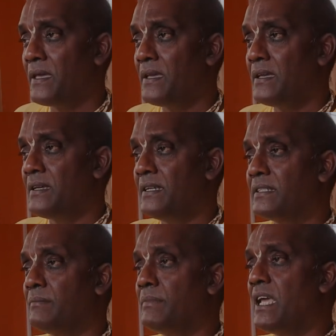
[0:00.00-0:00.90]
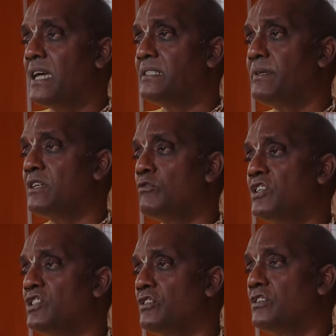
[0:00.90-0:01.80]
Somebody asked me a
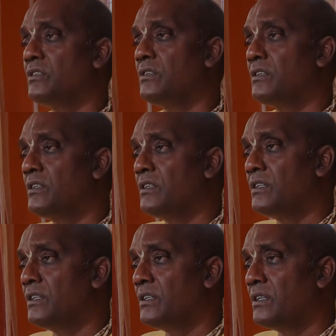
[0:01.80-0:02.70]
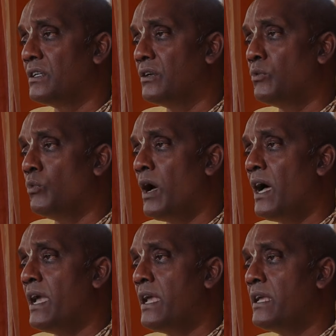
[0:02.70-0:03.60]
question.
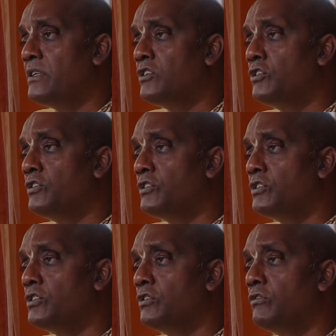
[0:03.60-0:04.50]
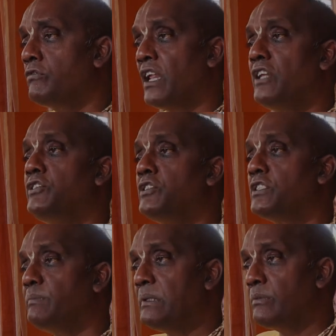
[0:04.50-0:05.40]
Why does religious
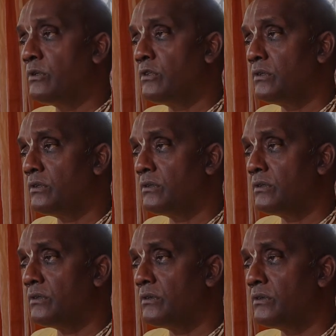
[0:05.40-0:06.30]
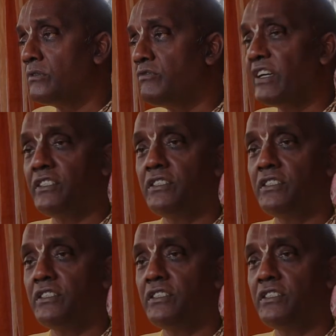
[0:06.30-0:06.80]
people fight?